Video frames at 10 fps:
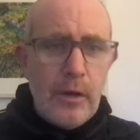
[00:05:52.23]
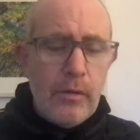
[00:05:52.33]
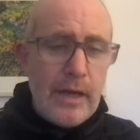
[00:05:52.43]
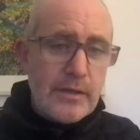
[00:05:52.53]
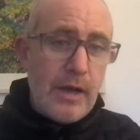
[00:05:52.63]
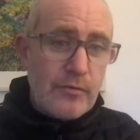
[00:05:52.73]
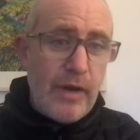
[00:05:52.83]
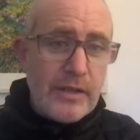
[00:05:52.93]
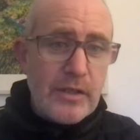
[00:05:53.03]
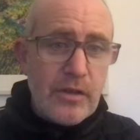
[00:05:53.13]
as
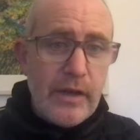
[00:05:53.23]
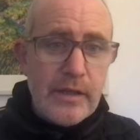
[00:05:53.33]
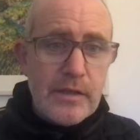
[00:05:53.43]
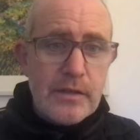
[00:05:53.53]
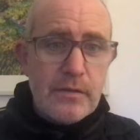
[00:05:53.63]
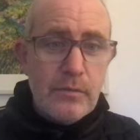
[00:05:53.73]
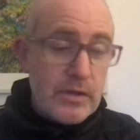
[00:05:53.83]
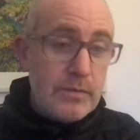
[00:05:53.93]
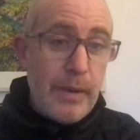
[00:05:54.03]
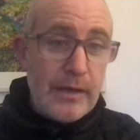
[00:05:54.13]
regicides, which
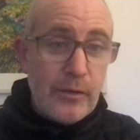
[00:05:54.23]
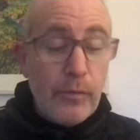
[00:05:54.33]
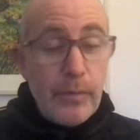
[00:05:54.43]
is bad enough,